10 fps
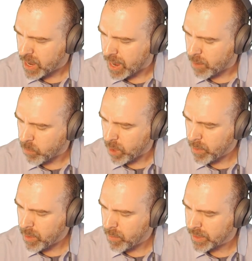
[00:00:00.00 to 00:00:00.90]

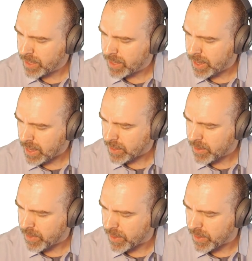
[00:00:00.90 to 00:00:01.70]
What we will get